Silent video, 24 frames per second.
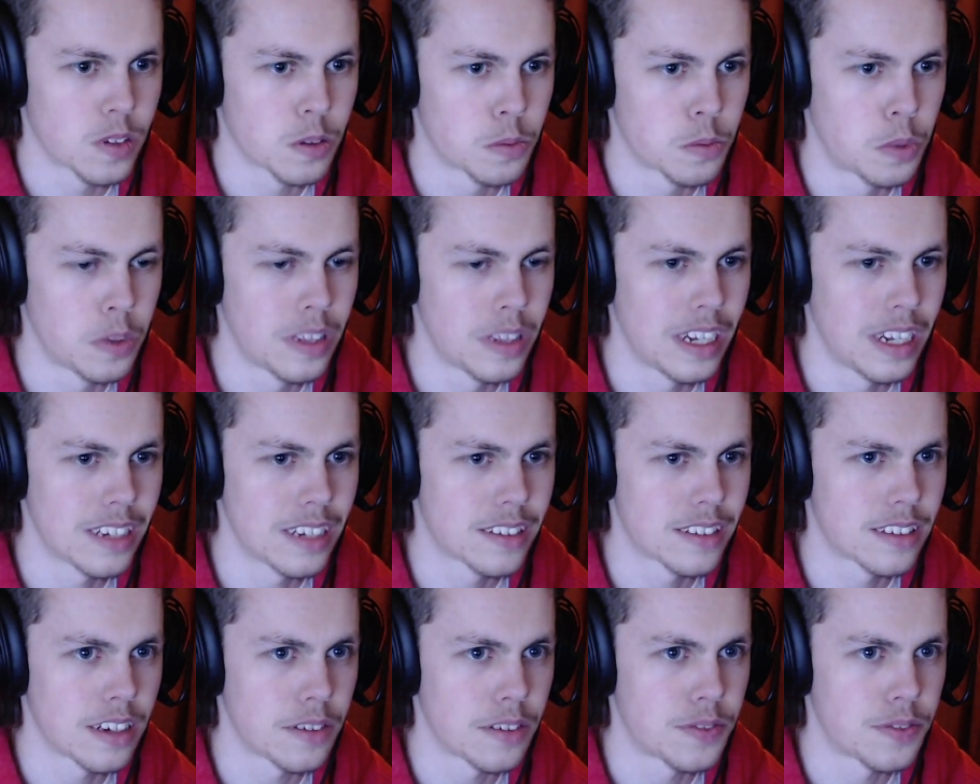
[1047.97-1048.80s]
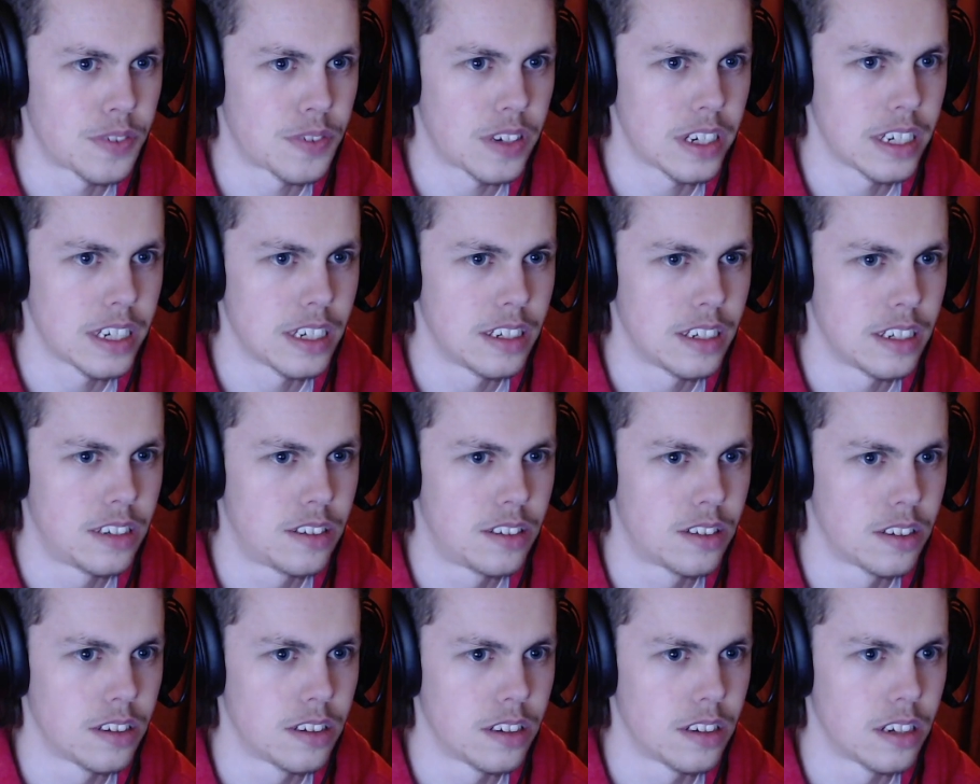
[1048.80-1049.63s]
Wouldn't that set fire
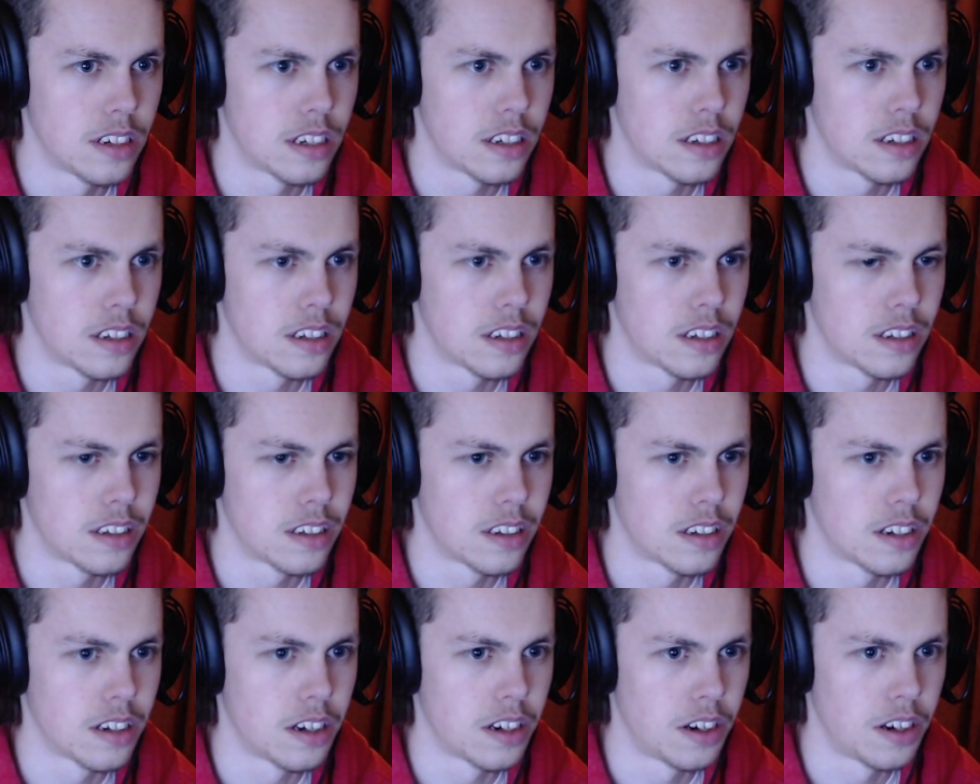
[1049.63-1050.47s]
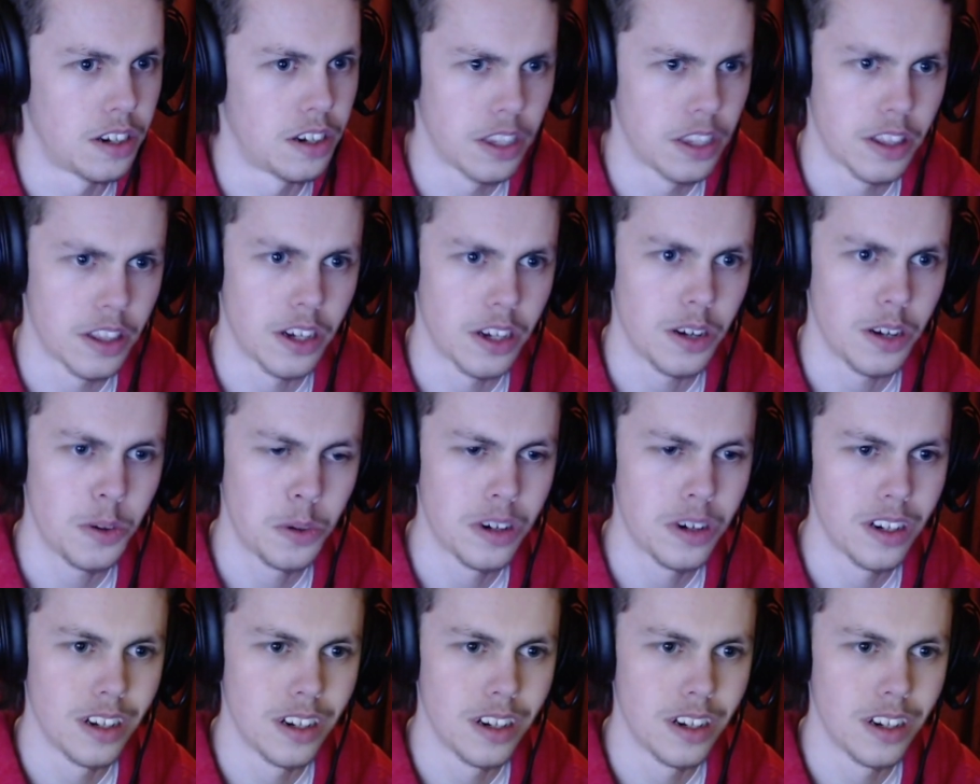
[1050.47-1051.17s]
to her though?